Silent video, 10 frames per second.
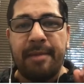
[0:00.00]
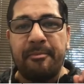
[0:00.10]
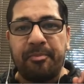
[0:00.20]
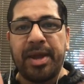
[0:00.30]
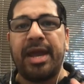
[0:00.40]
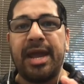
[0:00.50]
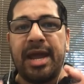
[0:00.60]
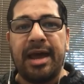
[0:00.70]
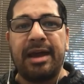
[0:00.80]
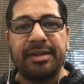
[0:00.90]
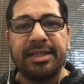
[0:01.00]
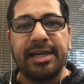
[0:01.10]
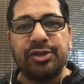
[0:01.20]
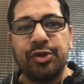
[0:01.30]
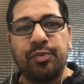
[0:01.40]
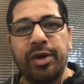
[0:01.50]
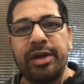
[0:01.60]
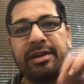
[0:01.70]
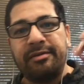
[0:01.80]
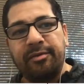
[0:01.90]
pay a lot of attention
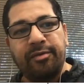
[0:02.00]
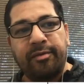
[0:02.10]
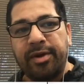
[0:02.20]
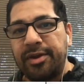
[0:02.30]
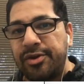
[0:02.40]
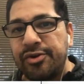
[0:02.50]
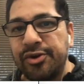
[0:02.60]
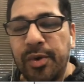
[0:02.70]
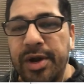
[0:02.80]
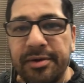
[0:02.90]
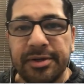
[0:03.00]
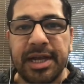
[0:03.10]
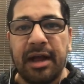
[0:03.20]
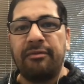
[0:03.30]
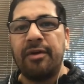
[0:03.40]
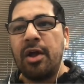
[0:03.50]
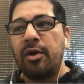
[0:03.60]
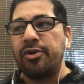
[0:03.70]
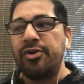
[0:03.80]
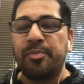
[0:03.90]
when whether you're doing it yourself
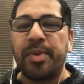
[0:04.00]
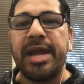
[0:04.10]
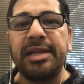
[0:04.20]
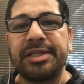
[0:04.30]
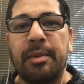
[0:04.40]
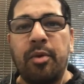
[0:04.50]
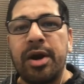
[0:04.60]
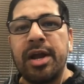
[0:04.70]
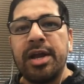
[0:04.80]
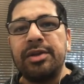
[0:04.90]
or you're paying someone.